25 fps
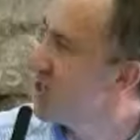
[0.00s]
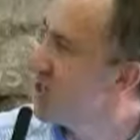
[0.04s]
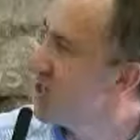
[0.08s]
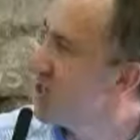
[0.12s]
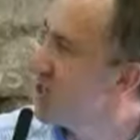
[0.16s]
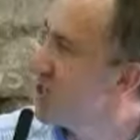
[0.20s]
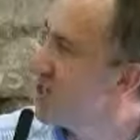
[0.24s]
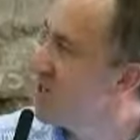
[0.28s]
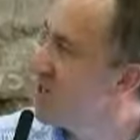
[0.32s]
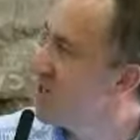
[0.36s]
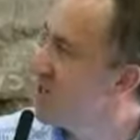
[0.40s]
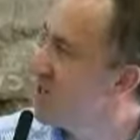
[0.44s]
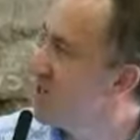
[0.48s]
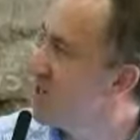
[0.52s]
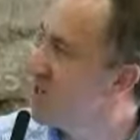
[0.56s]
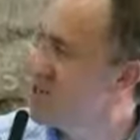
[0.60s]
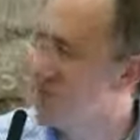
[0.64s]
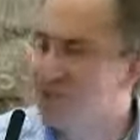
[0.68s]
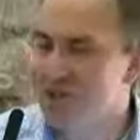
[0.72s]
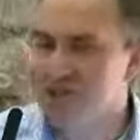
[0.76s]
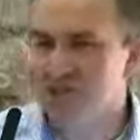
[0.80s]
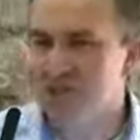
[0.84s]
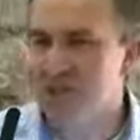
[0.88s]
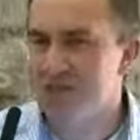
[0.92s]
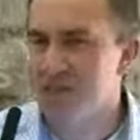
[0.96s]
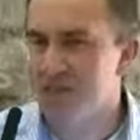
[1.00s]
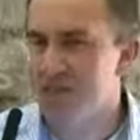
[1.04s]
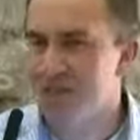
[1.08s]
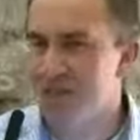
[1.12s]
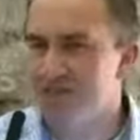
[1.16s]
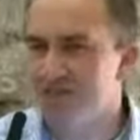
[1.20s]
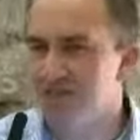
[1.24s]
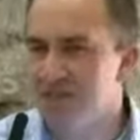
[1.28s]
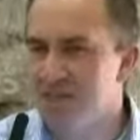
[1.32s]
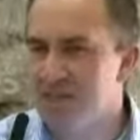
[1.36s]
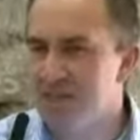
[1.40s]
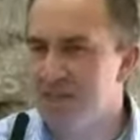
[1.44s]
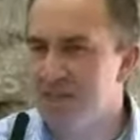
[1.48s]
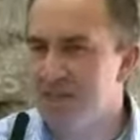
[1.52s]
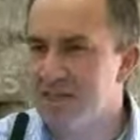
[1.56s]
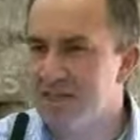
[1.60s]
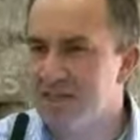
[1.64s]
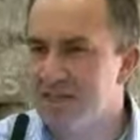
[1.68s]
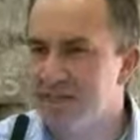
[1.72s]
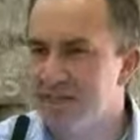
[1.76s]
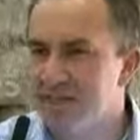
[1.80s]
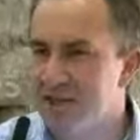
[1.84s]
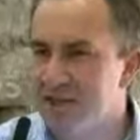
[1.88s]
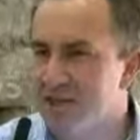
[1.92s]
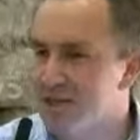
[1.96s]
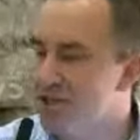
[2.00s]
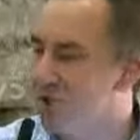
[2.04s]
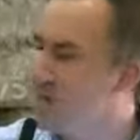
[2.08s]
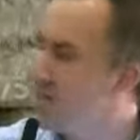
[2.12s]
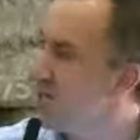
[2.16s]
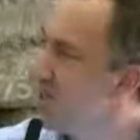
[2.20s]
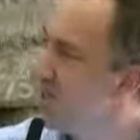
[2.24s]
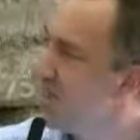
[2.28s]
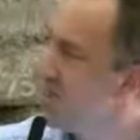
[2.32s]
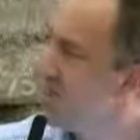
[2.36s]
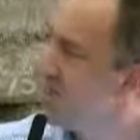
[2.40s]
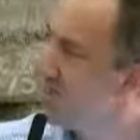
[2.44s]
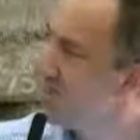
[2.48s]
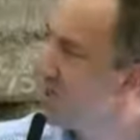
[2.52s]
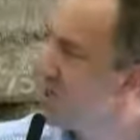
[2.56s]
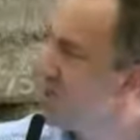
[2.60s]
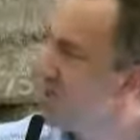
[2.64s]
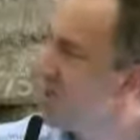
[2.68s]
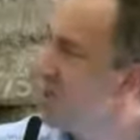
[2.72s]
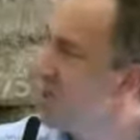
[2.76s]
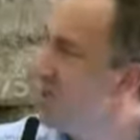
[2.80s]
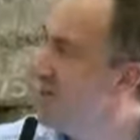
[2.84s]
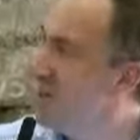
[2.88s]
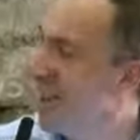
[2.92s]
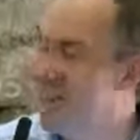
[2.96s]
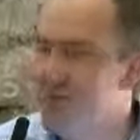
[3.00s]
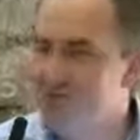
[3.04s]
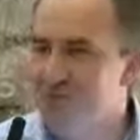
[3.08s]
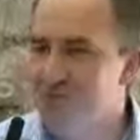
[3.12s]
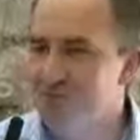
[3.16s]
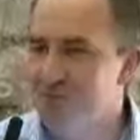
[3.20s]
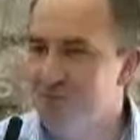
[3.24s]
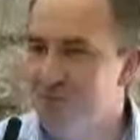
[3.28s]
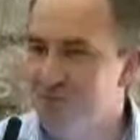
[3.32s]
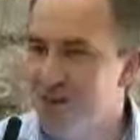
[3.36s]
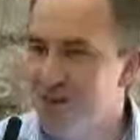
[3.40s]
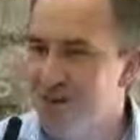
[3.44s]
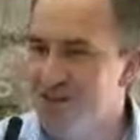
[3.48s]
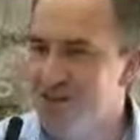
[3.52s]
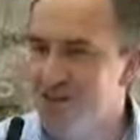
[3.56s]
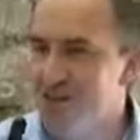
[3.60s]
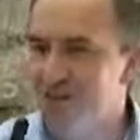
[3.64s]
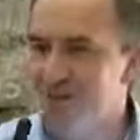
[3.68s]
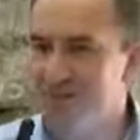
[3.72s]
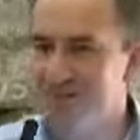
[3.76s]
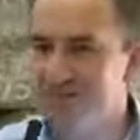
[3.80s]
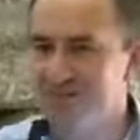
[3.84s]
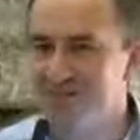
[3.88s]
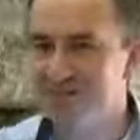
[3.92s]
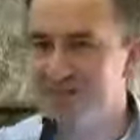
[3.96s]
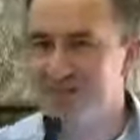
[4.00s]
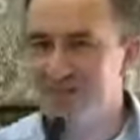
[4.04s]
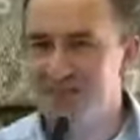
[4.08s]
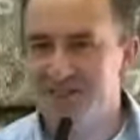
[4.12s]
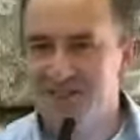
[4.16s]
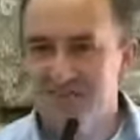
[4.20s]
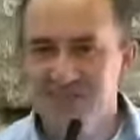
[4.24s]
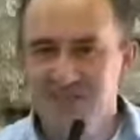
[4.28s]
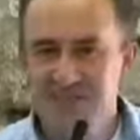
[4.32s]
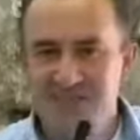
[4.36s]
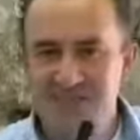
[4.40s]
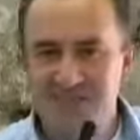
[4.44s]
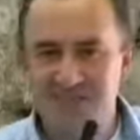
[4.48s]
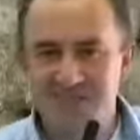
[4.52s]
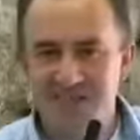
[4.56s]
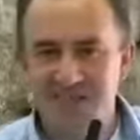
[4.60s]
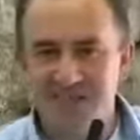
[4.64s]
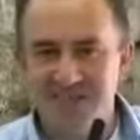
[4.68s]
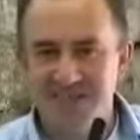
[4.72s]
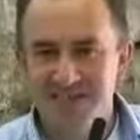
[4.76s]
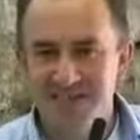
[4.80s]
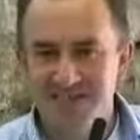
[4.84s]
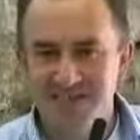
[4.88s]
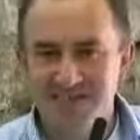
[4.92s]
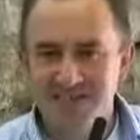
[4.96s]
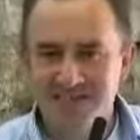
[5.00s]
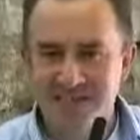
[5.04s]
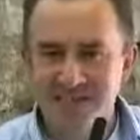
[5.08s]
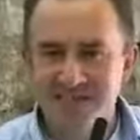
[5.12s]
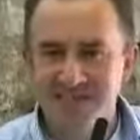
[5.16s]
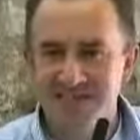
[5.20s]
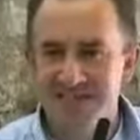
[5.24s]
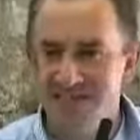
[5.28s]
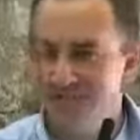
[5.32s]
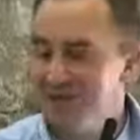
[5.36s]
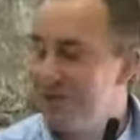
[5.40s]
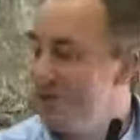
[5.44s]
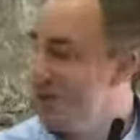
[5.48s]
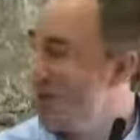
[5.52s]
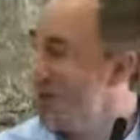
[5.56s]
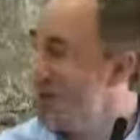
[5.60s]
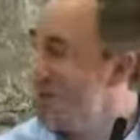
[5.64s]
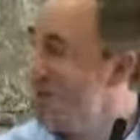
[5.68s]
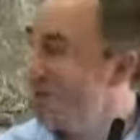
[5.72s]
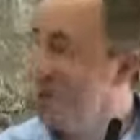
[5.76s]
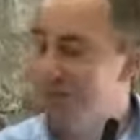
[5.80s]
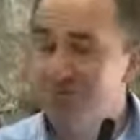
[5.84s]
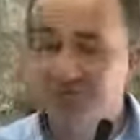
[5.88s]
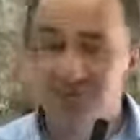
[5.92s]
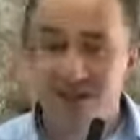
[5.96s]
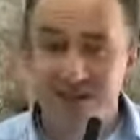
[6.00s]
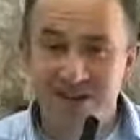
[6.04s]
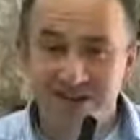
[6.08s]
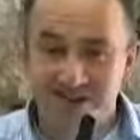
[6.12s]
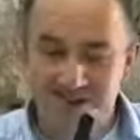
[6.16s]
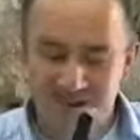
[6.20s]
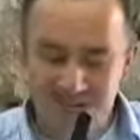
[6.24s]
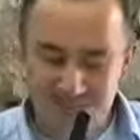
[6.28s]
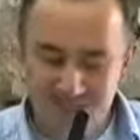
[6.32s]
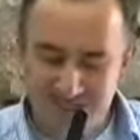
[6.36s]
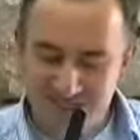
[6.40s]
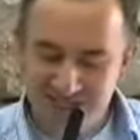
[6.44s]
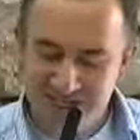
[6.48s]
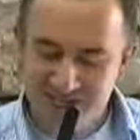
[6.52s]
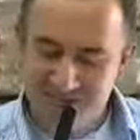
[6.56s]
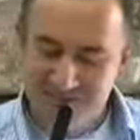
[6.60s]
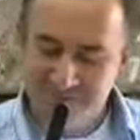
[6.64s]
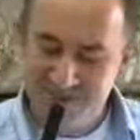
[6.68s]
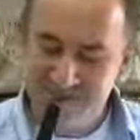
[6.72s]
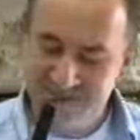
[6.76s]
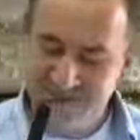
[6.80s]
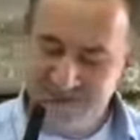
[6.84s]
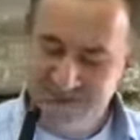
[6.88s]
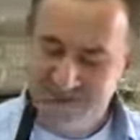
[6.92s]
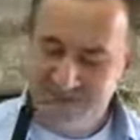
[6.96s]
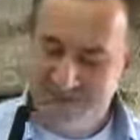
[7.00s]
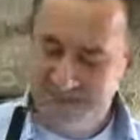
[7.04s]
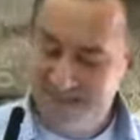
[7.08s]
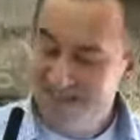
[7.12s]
there as such, but it's just such a fantastic beach, isn't it? It's, have to remind yourself that these places exist and it's not raining all the time.